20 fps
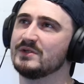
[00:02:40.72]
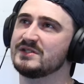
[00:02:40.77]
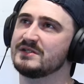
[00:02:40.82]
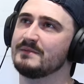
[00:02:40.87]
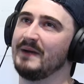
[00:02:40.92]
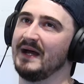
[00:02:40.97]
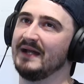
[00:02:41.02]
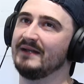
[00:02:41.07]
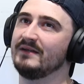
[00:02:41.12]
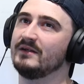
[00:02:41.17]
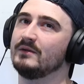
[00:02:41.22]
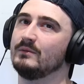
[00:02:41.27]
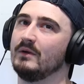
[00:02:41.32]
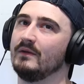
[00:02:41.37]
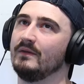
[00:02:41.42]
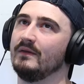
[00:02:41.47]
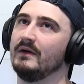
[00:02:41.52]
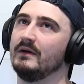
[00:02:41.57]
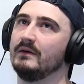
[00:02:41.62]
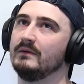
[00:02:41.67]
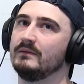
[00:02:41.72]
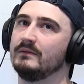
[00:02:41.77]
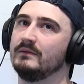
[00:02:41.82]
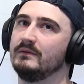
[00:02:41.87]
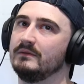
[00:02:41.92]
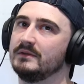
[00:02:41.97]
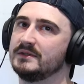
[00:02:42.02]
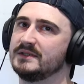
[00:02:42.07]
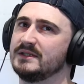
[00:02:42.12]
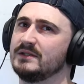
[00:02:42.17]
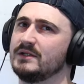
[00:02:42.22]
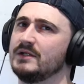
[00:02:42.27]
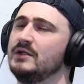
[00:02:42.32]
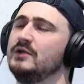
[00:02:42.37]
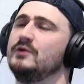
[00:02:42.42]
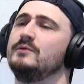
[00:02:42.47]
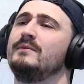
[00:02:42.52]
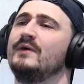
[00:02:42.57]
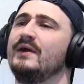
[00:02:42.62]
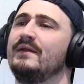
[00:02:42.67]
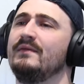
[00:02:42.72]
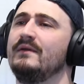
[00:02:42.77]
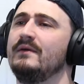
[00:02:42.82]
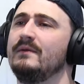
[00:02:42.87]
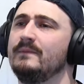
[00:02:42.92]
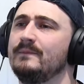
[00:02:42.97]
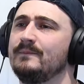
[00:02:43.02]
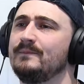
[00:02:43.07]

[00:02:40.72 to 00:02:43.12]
was a panda one though. It's like a new brand though.